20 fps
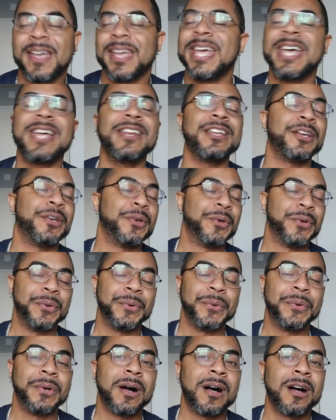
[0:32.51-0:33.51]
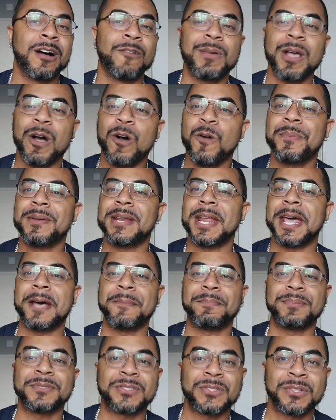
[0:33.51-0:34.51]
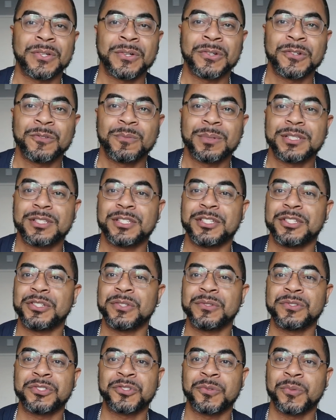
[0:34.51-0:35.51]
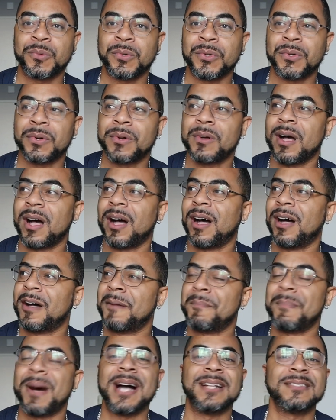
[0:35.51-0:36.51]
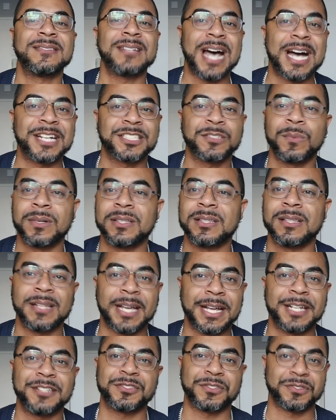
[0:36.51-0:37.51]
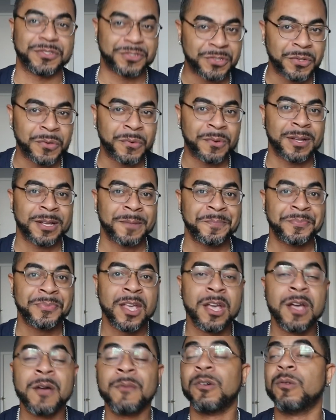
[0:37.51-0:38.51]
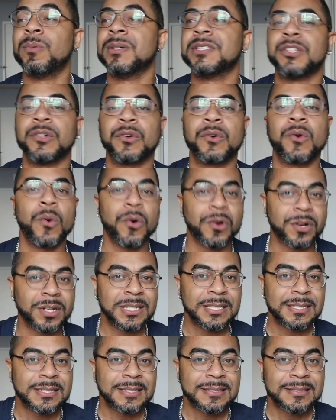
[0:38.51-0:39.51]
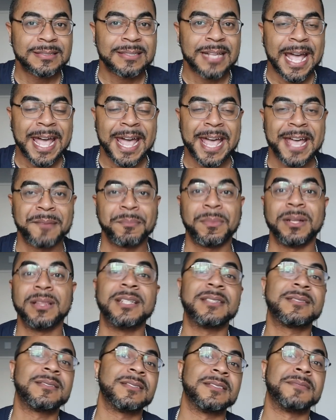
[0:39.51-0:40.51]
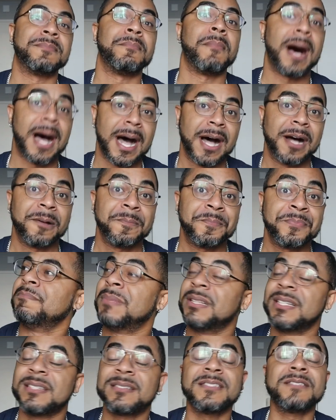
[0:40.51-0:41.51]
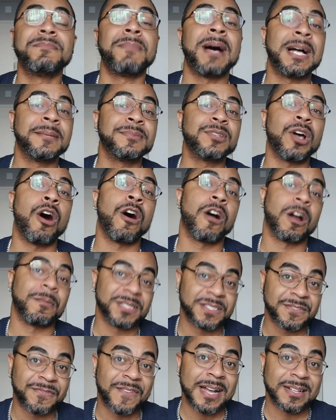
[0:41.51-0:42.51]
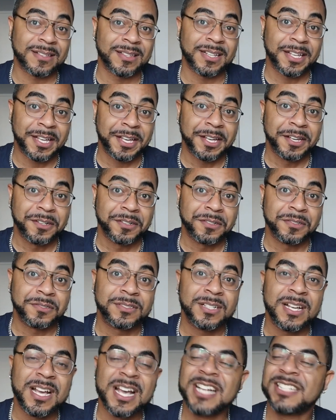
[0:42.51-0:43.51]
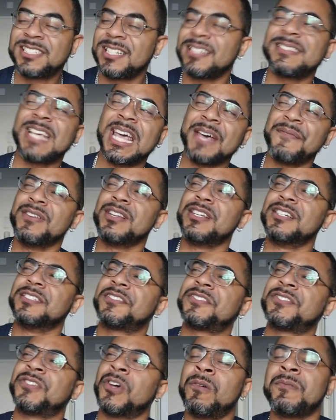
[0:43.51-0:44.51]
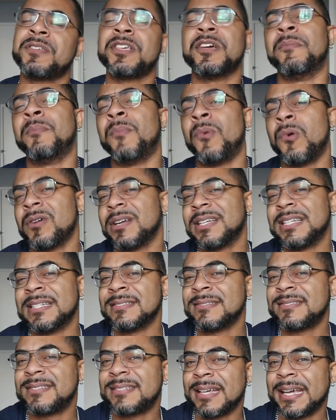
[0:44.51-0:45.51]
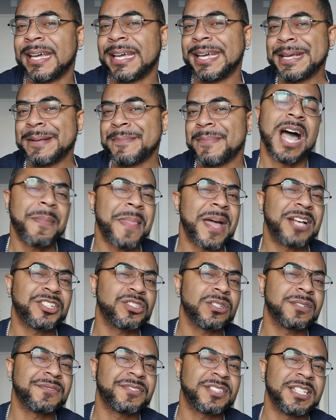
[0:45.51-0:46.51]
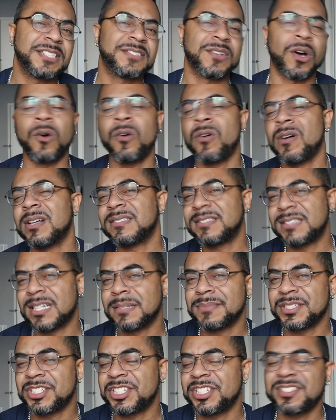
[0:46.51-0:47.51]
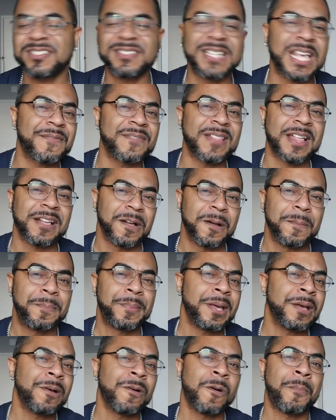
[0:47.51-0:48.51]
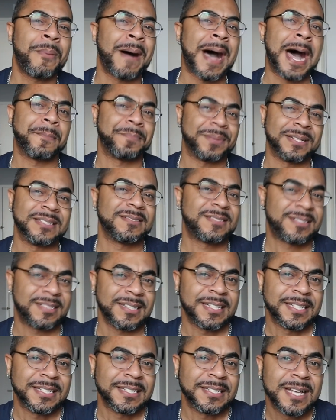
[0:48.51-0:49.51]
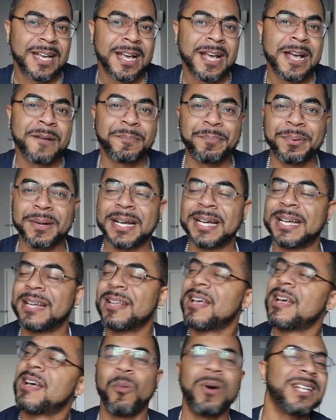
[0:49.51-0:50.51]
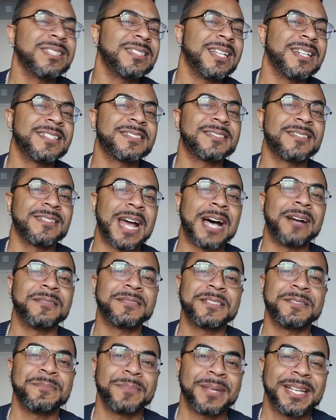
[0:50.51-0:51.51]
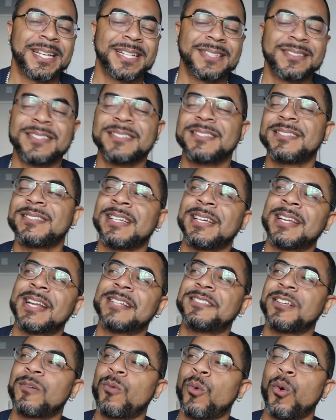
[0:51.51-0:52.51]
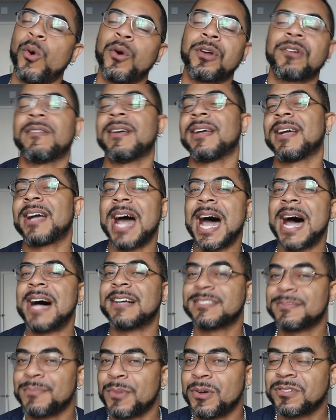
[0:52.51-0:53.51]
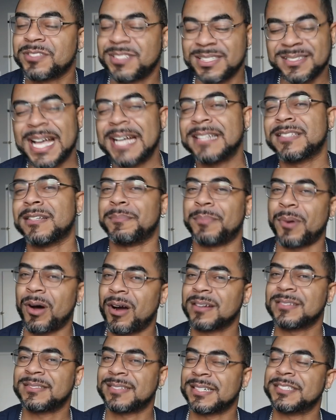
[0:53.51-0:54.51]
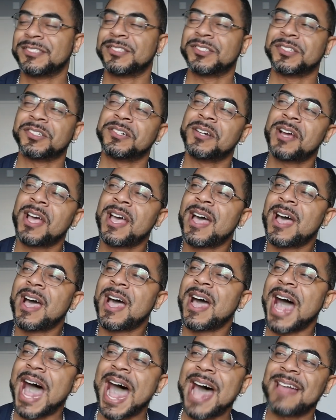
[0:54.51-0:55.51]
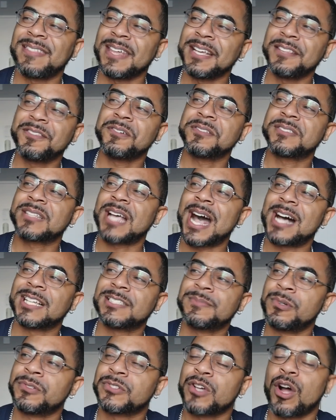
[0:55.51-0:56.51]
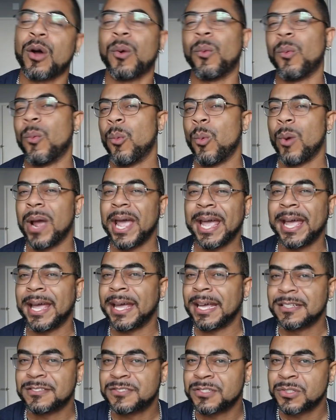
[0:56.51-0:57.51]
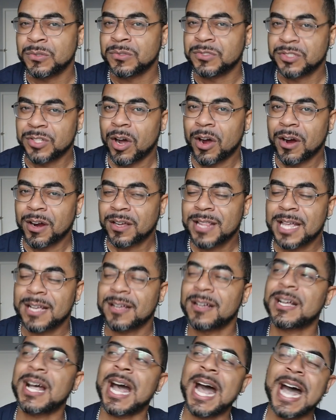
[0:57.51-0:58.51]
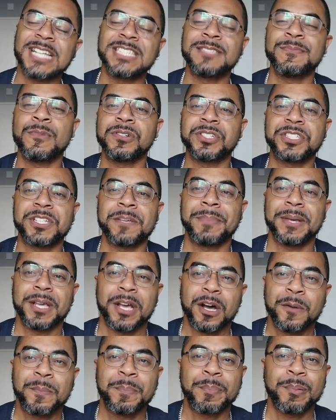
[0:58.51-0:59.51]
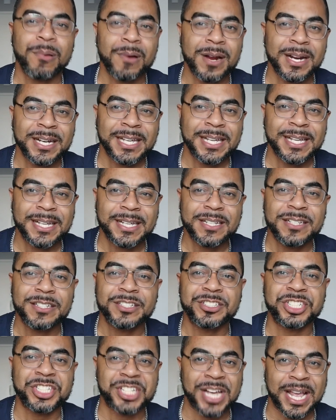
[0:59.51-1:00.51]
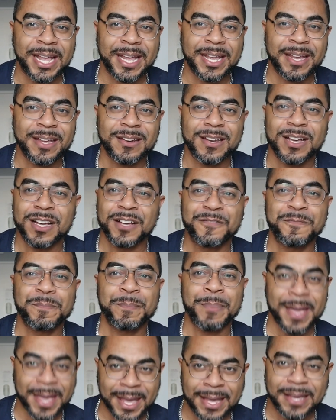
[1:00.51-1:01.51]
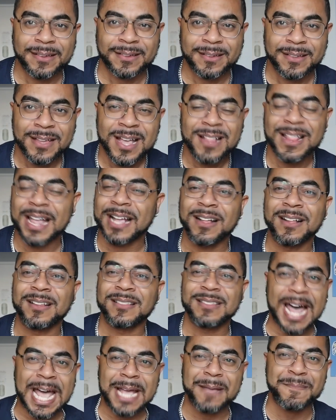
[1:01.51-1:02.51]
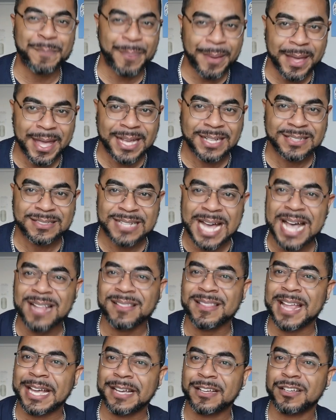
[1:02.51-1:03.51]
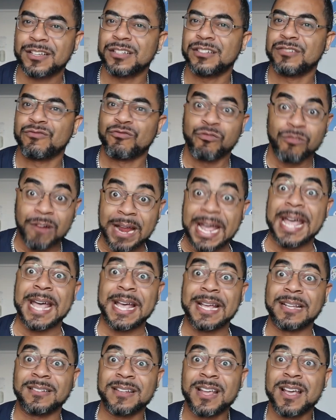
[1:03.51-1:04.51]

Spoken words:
Anywho, we open the episode with the usual montage of what the ladies are doing. We're with the Gorgas and Melissa's mom. Melissa's mom's arm is finally healed. She's giving a Sonia Morgan tea. I'm not sure if she's on something. She's just giving like a pill popping tea. But one thing that stood out to me in this scene as they were ordering Cosmos, just as a bartender, I think those Cosmos are way too dark. Like, a Cosmo should be a pretty shade of pink, like a light pink, not like red.